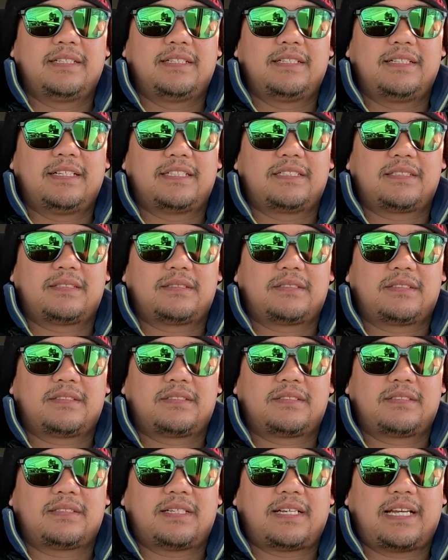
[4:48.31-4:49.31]
that's
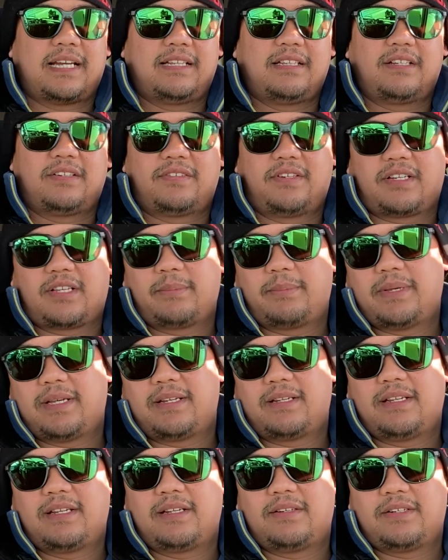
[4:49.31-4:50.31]
highly
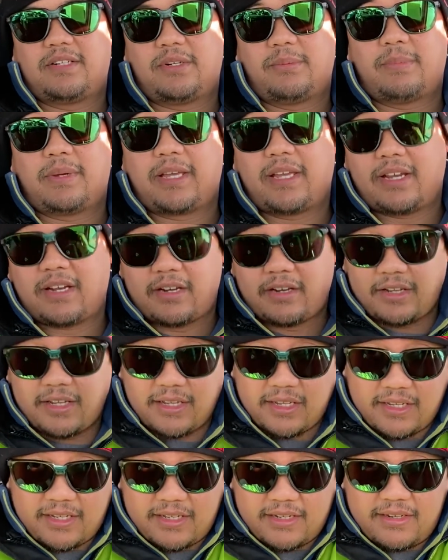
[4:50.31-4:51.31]
recommended around my area,
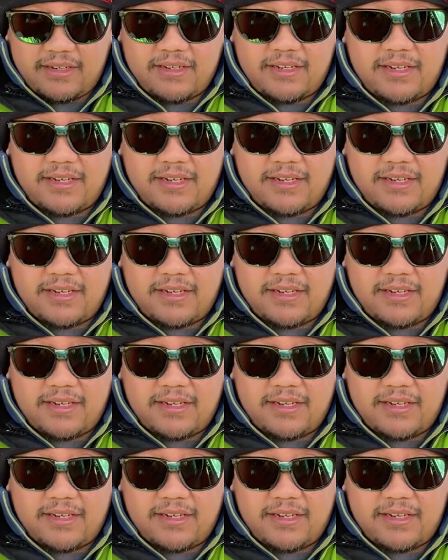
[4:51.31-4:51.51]
and